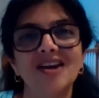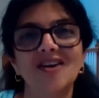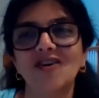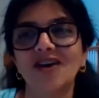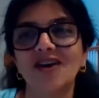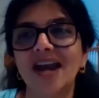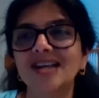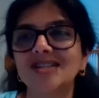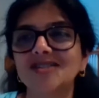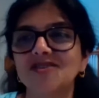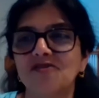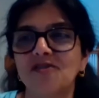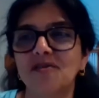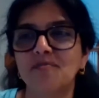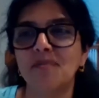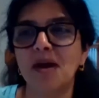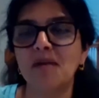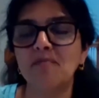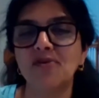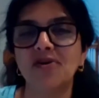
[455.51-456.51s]
Okay, so
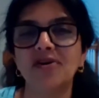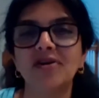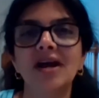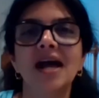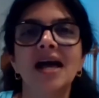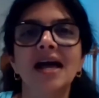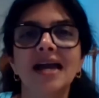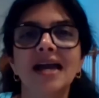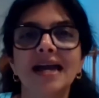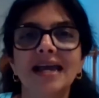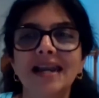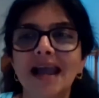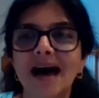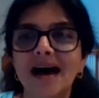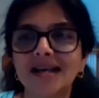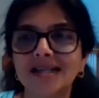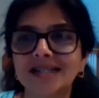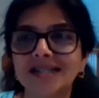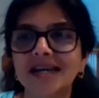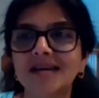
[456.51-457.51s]
remember,
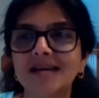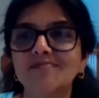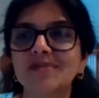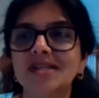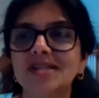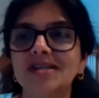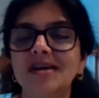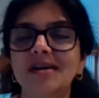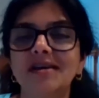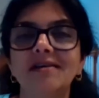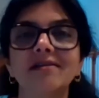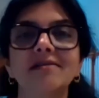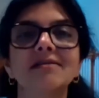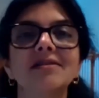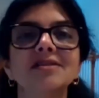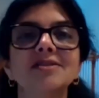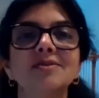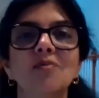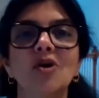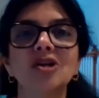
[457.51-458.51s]
elastic
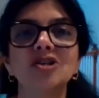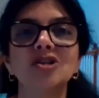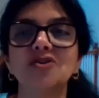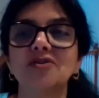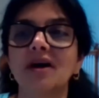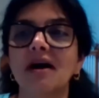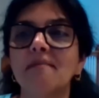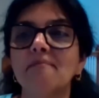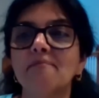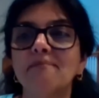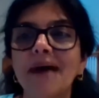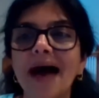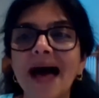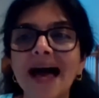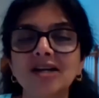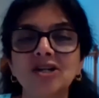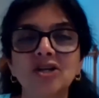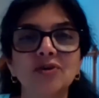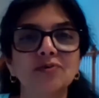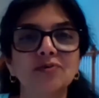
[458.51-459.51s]
materials want to come
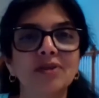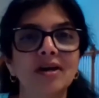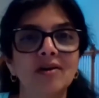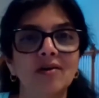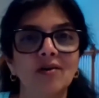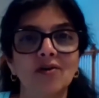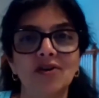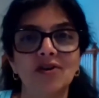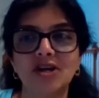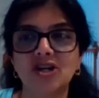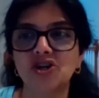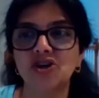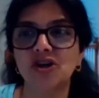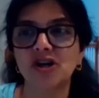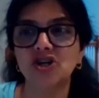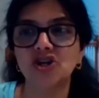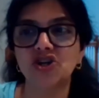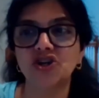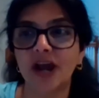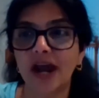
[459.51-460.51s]
back to their original
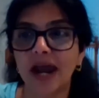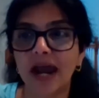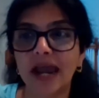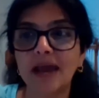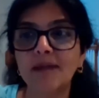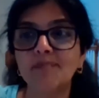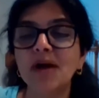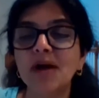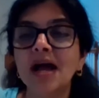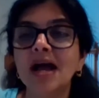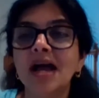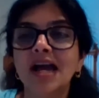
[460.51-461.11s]
shape.